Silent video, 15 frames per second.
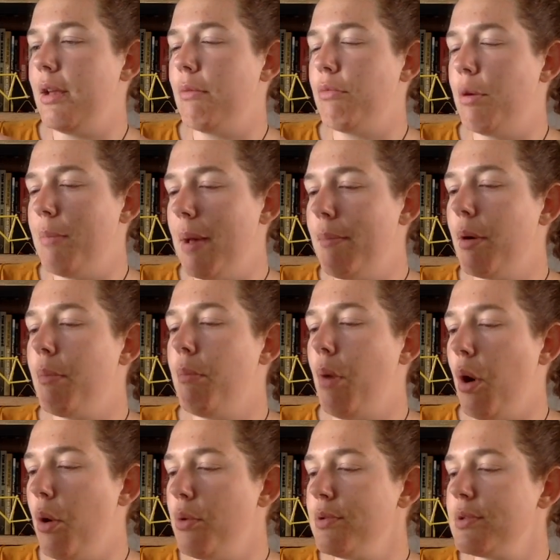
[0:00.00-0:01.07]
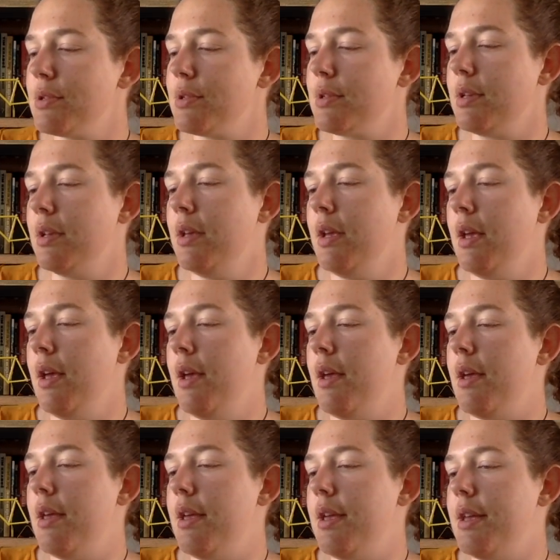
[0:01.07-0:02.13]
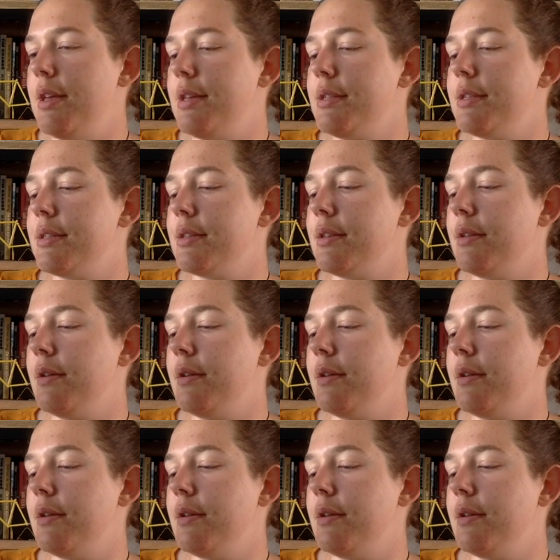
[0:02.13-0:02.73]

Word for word: remember most is